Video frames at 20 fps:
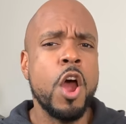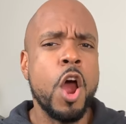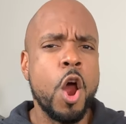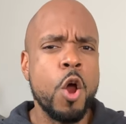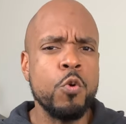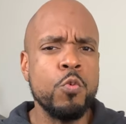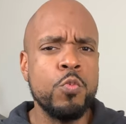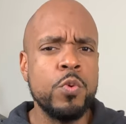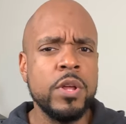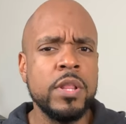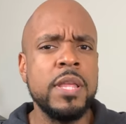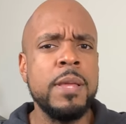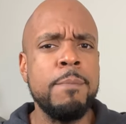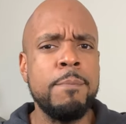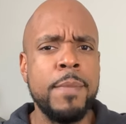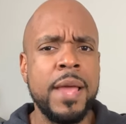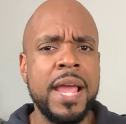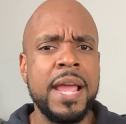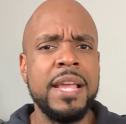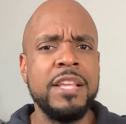are really
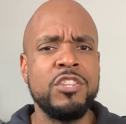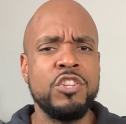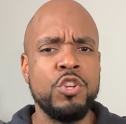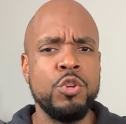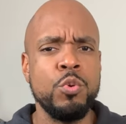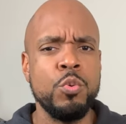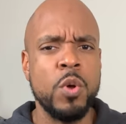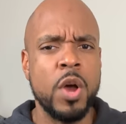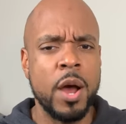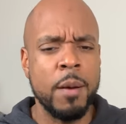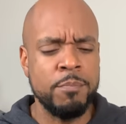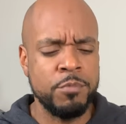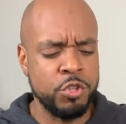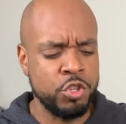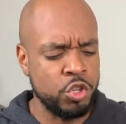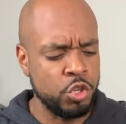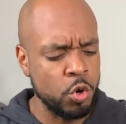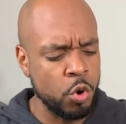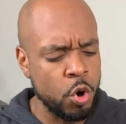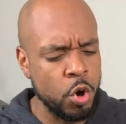made to
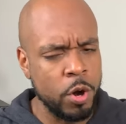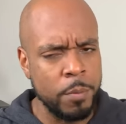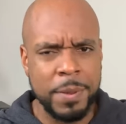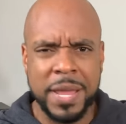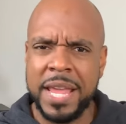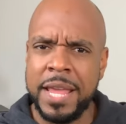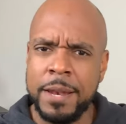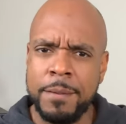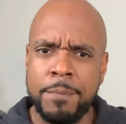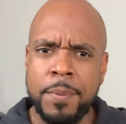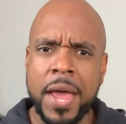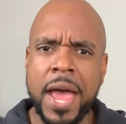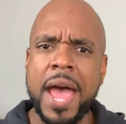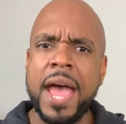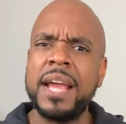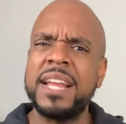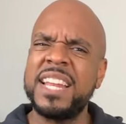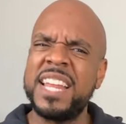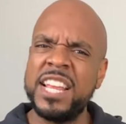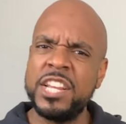absorb
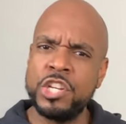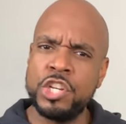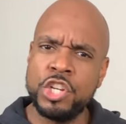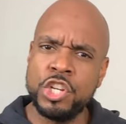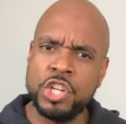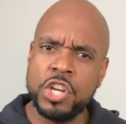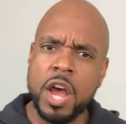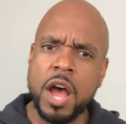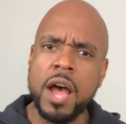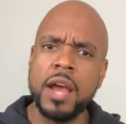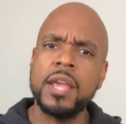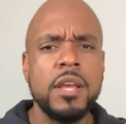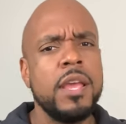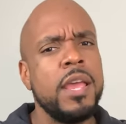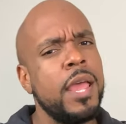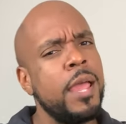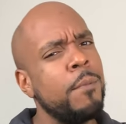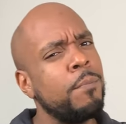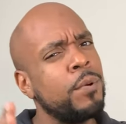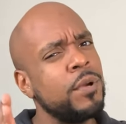impact and shock
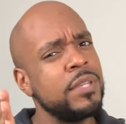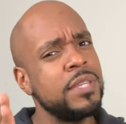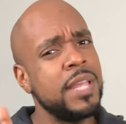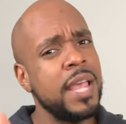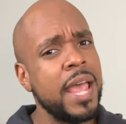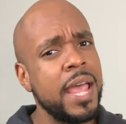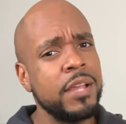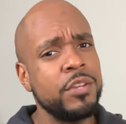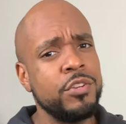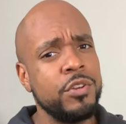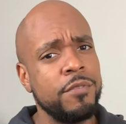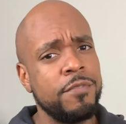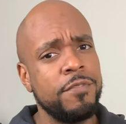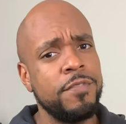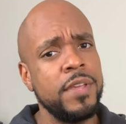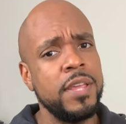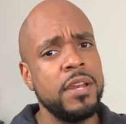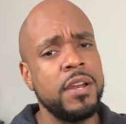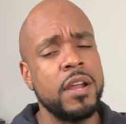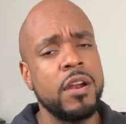and protect your
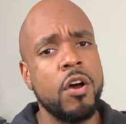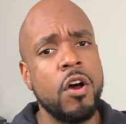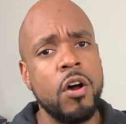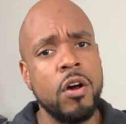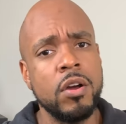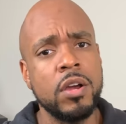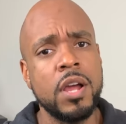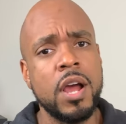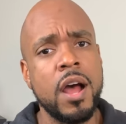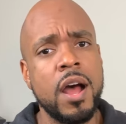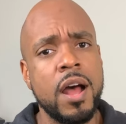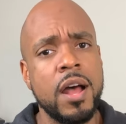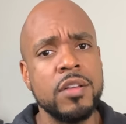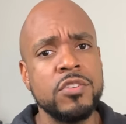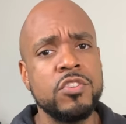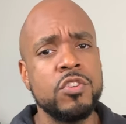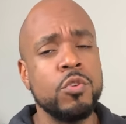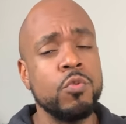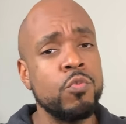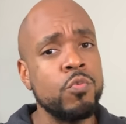feet at all
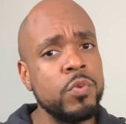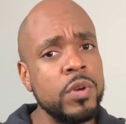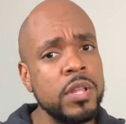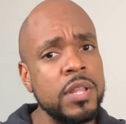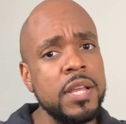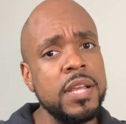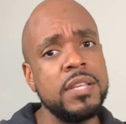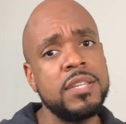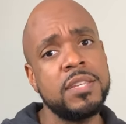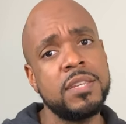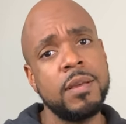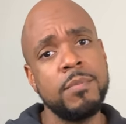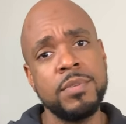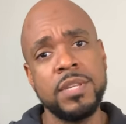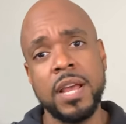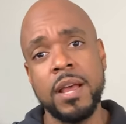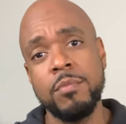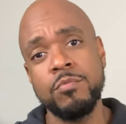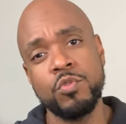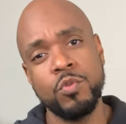costs. So really,
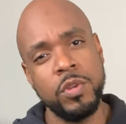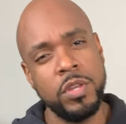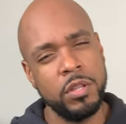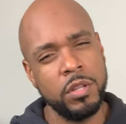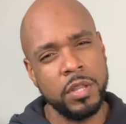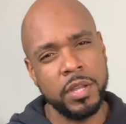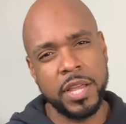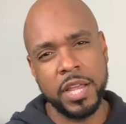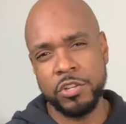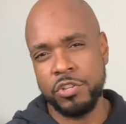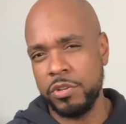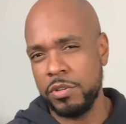sometimes when you look at